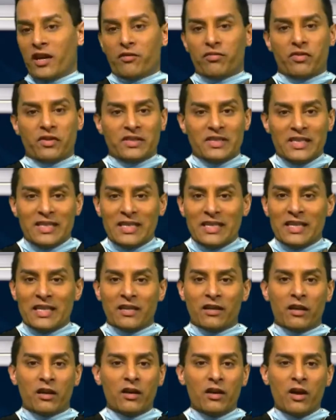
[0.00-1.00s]
fatigue,
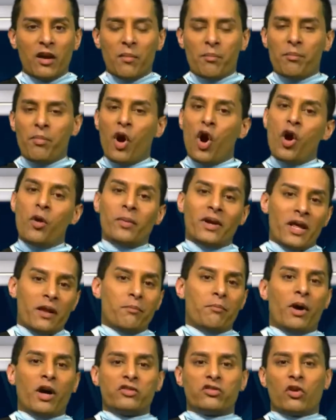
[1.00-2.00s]
permanent
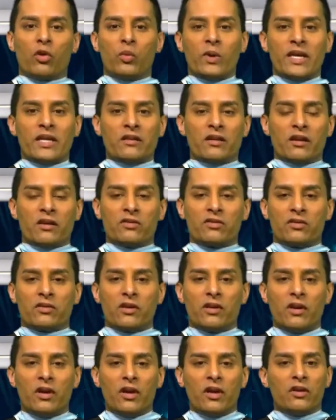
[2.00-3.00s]
muscle weakness,
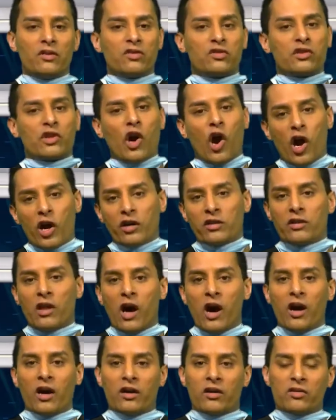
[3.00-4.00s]
scarred
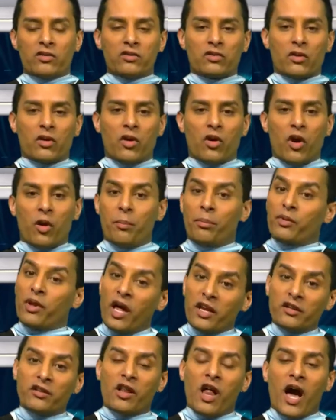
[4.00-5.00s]
lungs, or
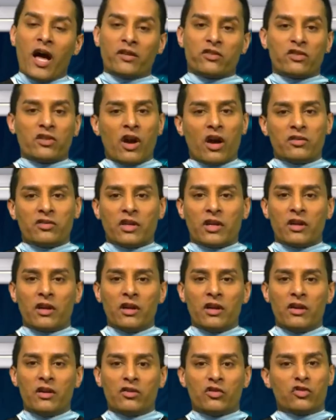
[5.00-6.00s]
blood clots causing
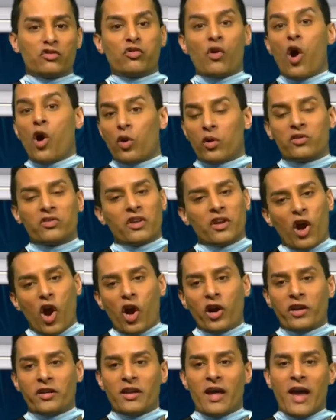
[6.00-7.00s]
strokes, and
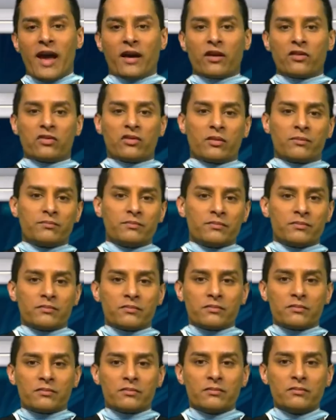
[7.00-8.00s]
heart attacks.
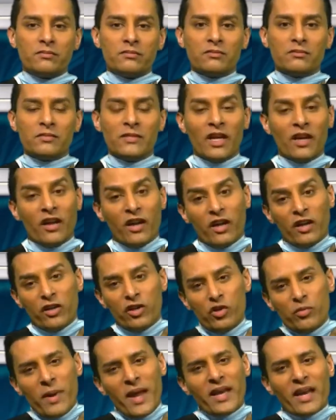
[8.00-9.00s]

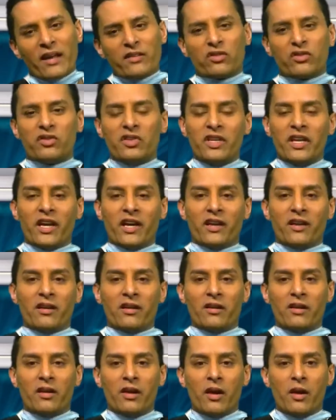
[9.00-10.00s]
You may not see it,
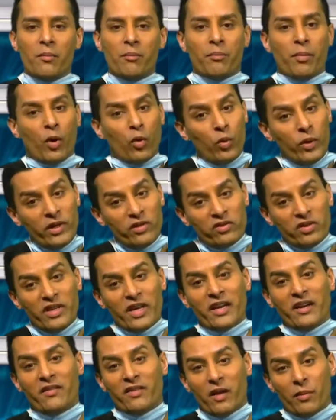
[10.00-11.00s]
but we see
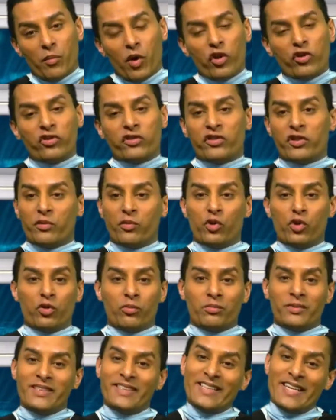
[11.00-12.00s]
it in the emergency
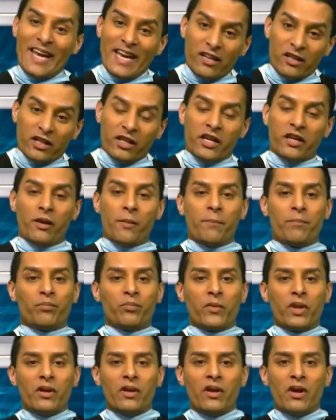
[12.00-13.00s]
room daily.
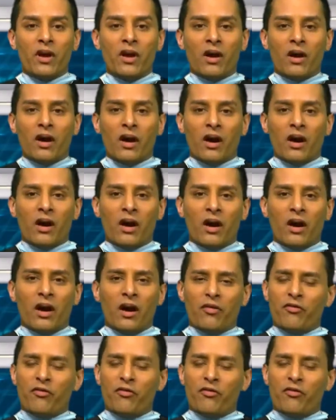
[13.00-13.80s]
A